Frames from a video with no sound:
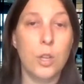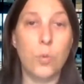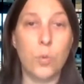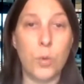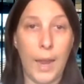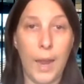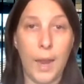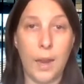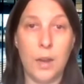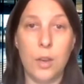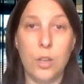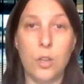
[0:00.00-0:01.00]
You
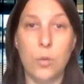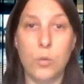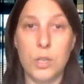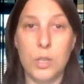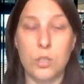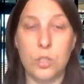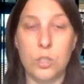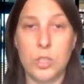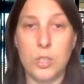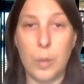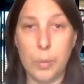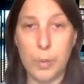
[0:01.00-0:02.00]
can use it to
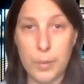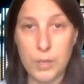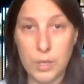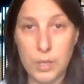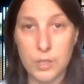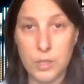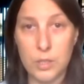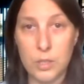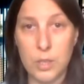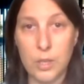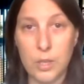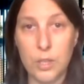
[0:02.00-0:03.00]
supplement an
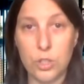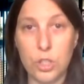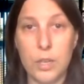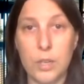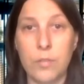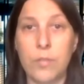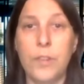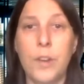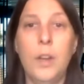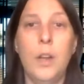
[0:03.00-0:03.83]
existing initiative